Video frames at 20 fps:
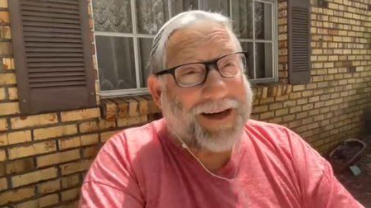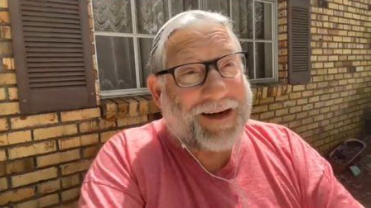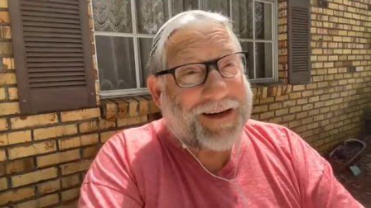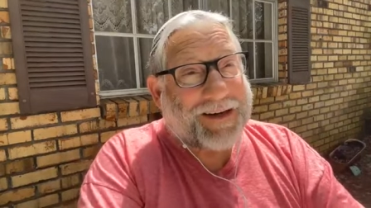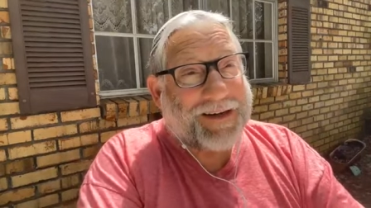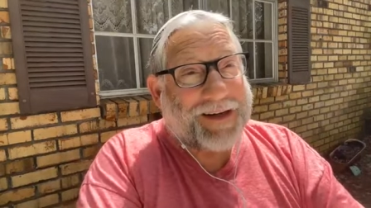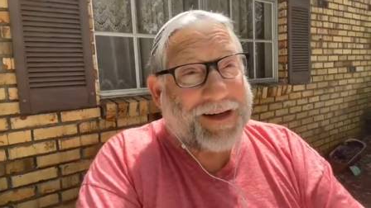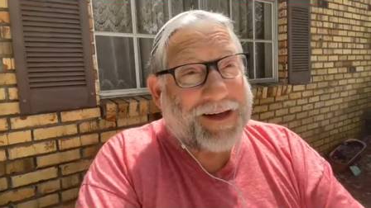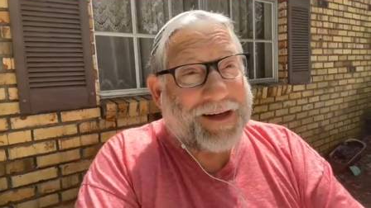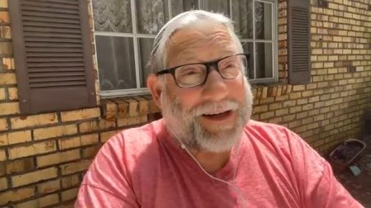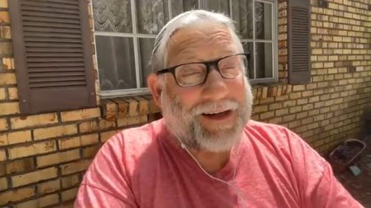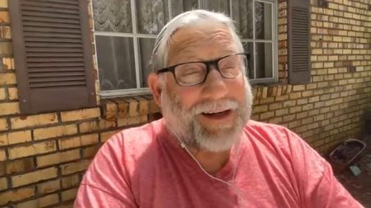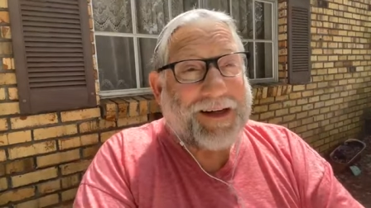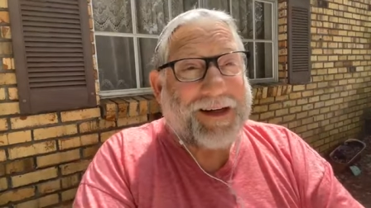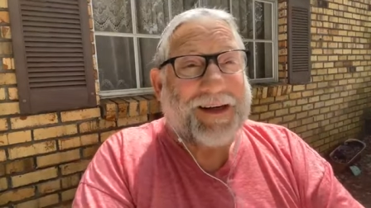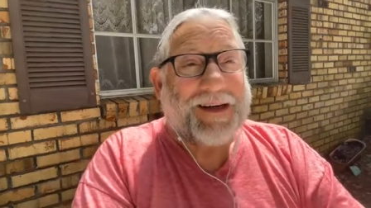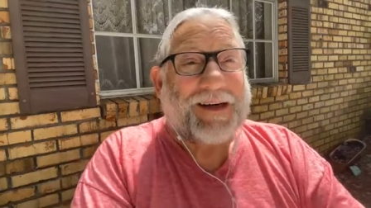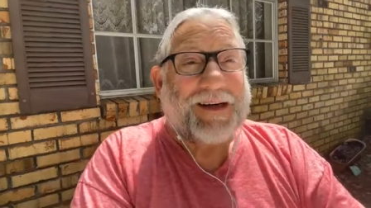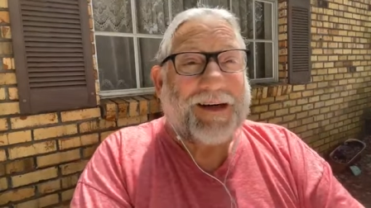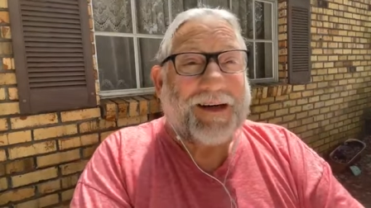technically
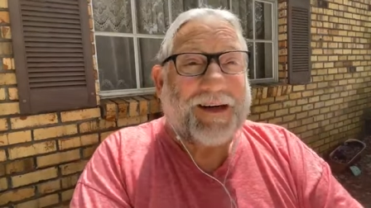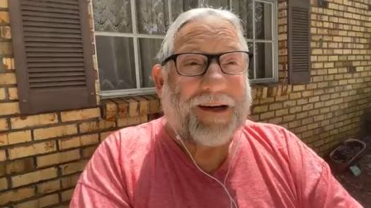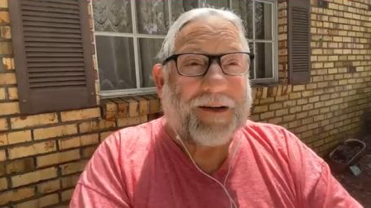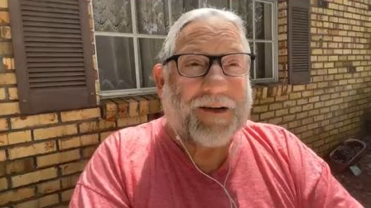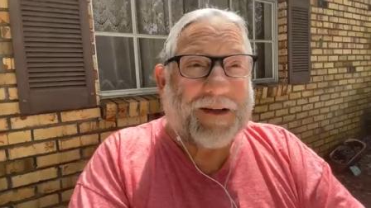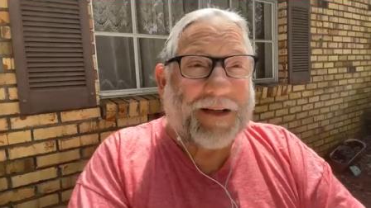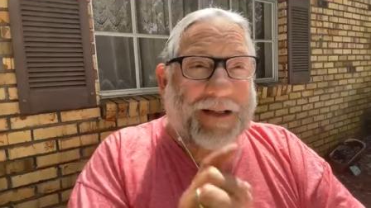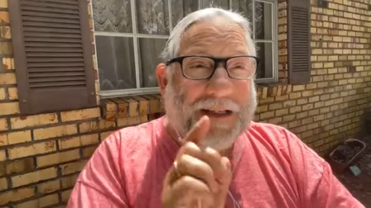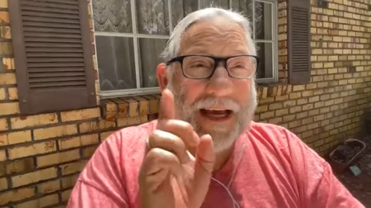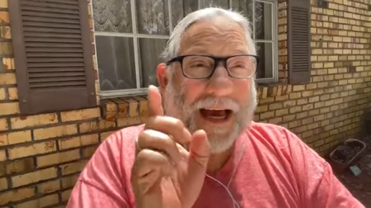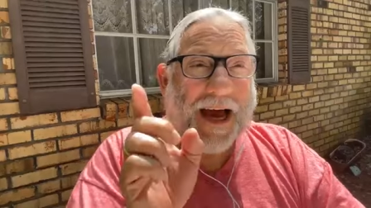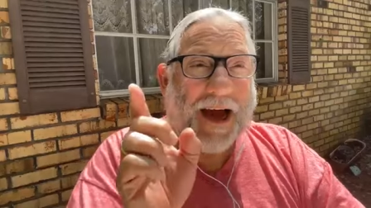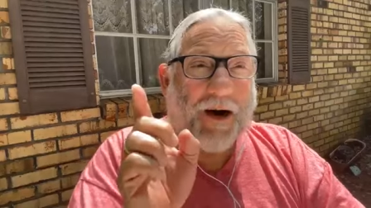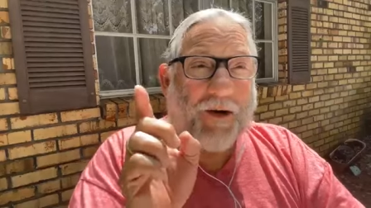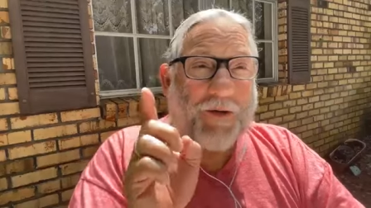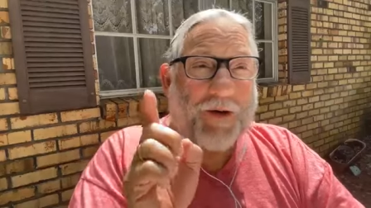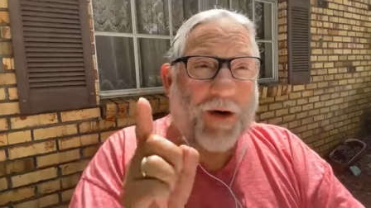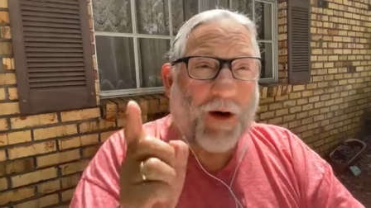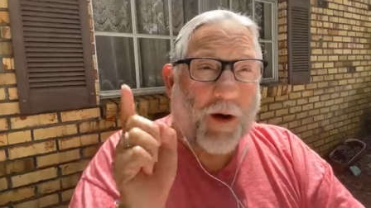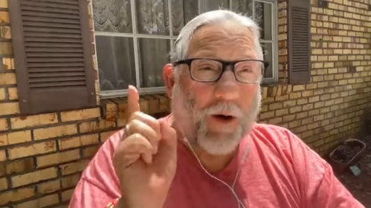
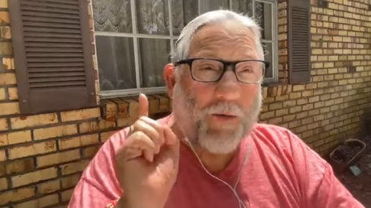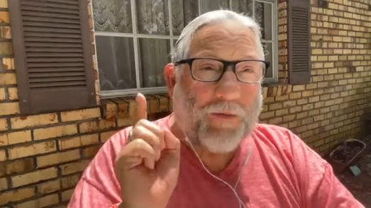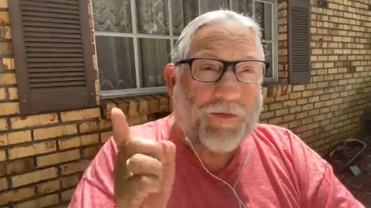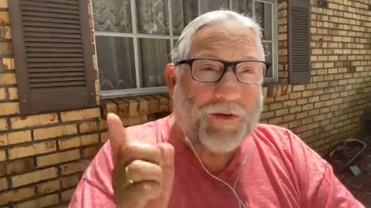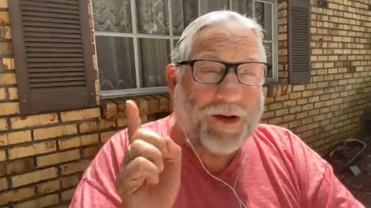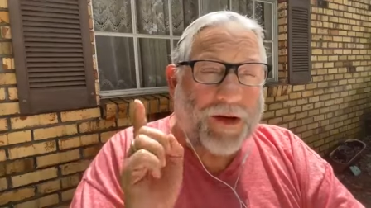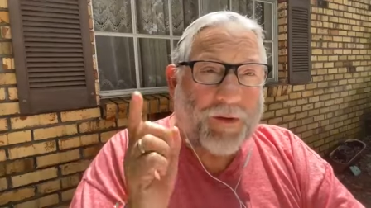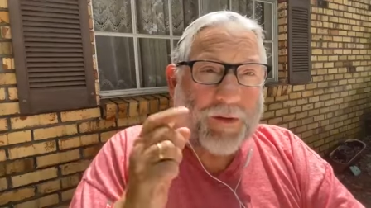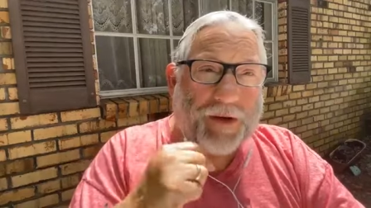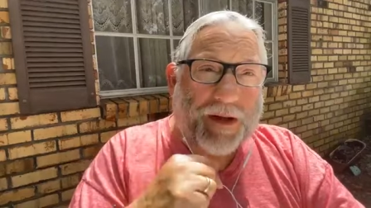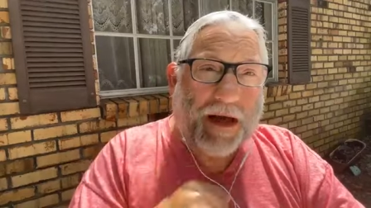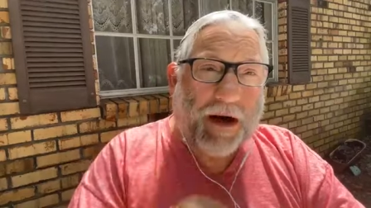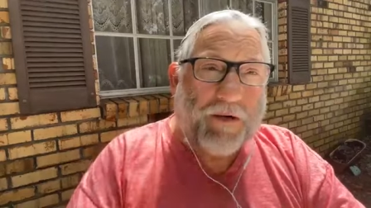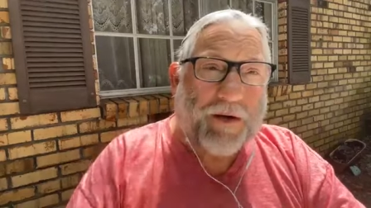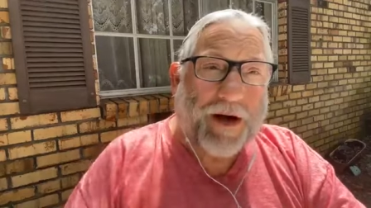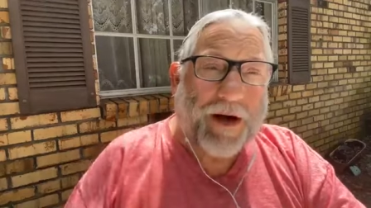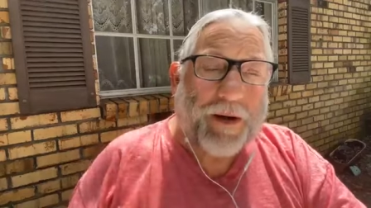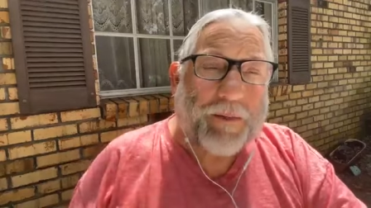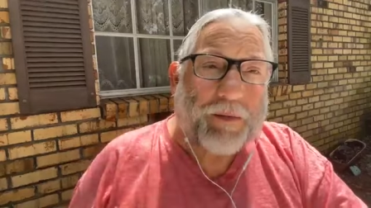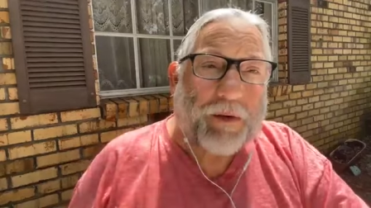sound, hopefully
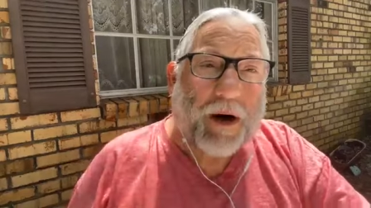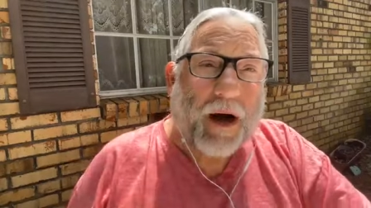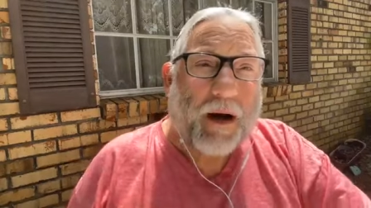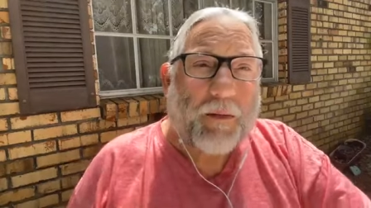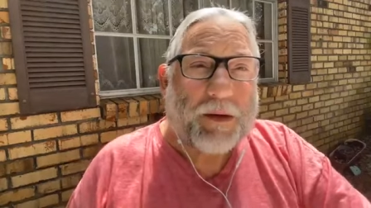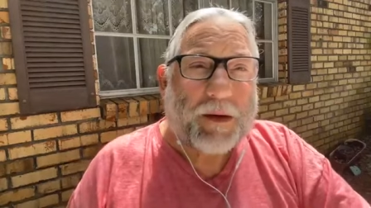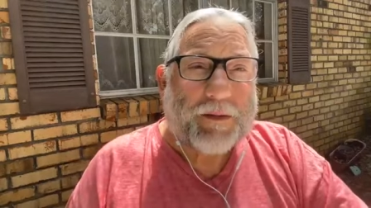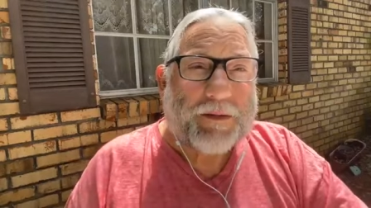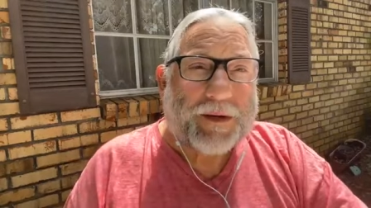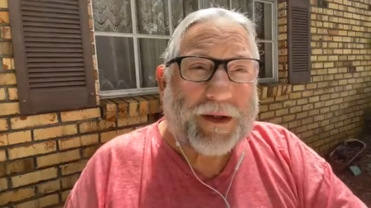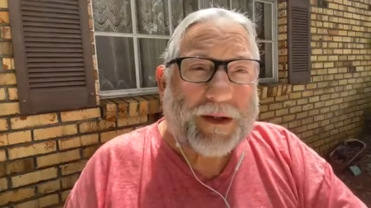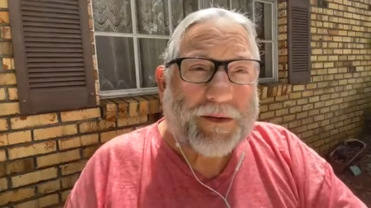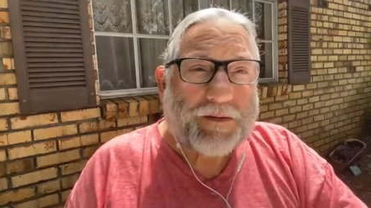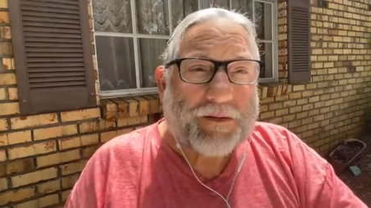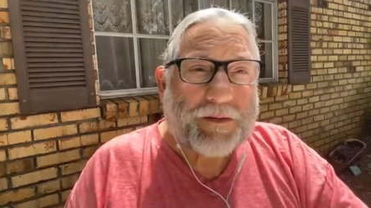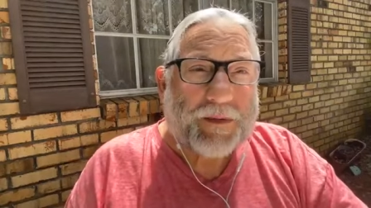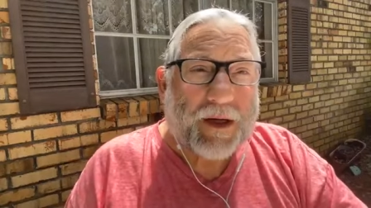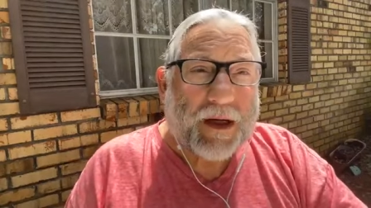without any problems,